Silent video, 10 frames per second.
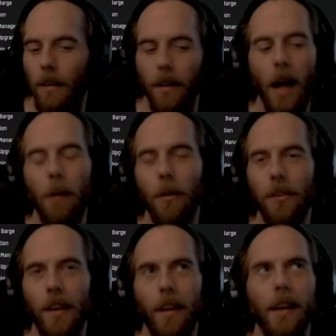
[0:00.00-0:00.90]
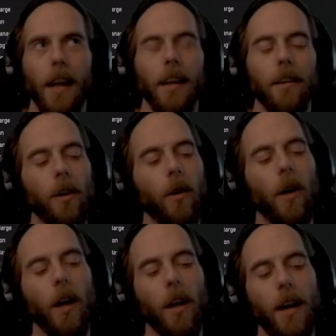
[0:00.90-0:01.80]
I will say that, like, so
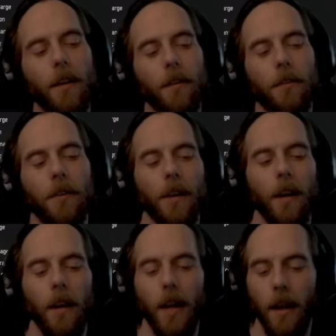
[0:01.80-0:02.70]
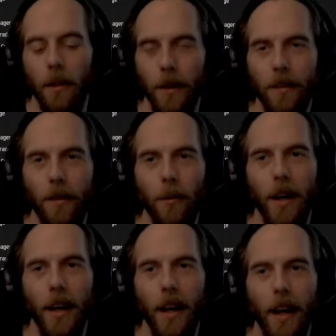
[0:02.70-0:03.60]
a lot of the reason
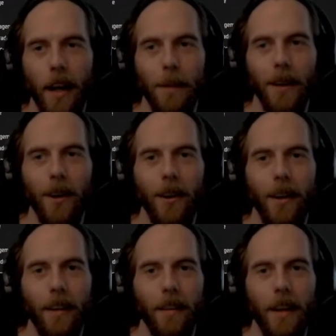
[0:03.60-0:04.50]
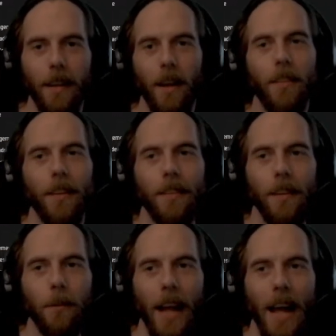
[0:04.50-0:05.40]
why I have been gone, like, obviously
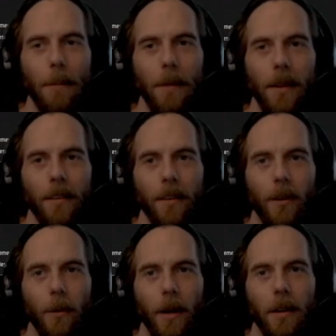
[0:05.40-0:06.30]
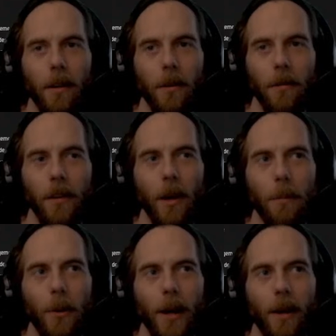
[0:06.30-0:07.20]
what happened or what, you know, the video I
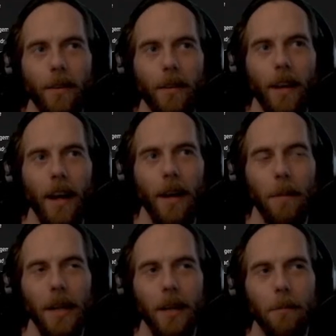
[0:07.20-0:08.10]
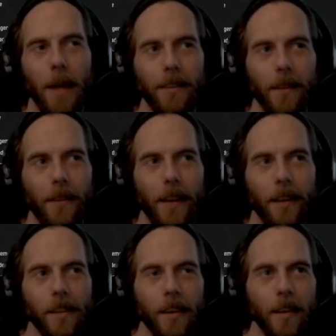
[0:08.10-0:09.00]
put out had a big impact on
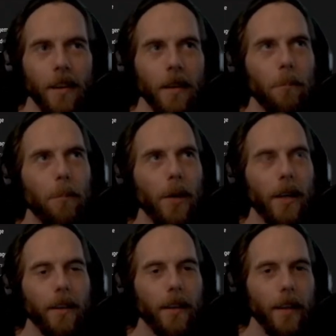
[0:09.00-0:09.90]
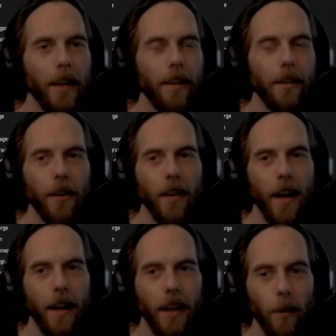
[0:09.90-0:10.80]
things. But in addition to
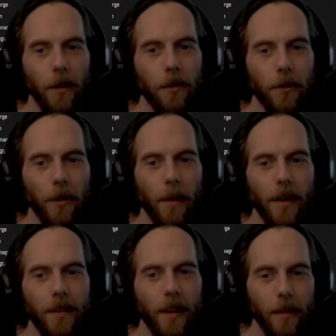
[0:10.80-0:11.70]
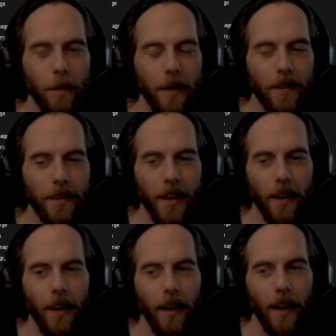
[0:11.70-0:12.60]
that, it was true that my son has been sick
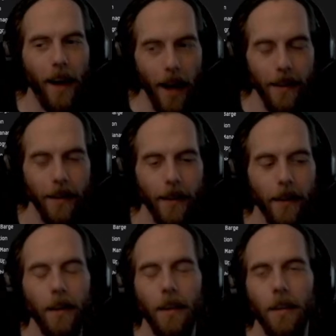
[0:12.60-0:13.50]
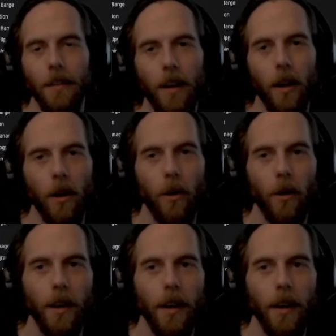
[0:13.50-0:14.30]
a lot. So,